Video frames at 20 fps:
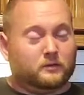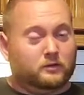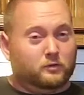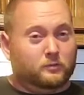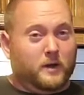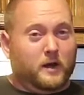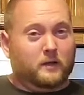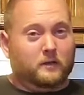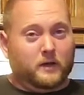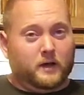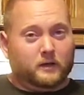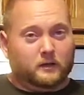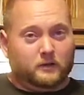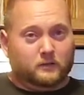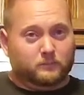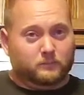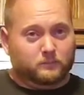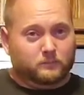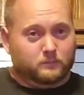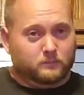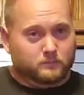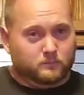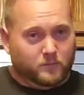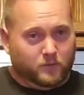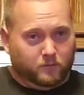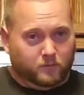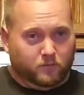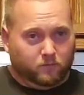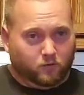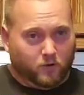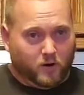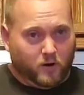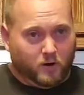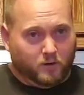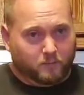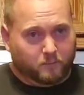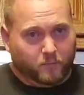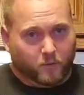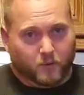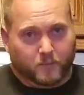You might like it if you try
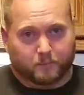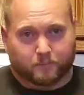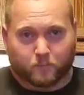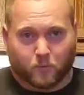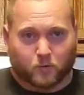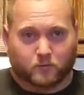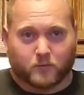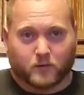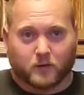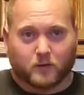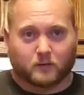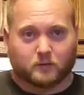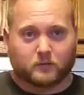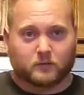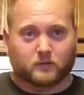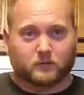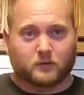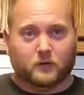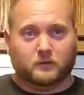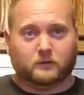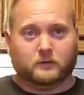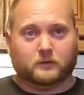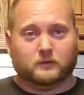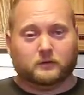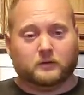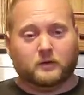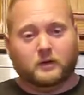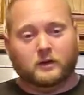it, but birthday cake's disgusting.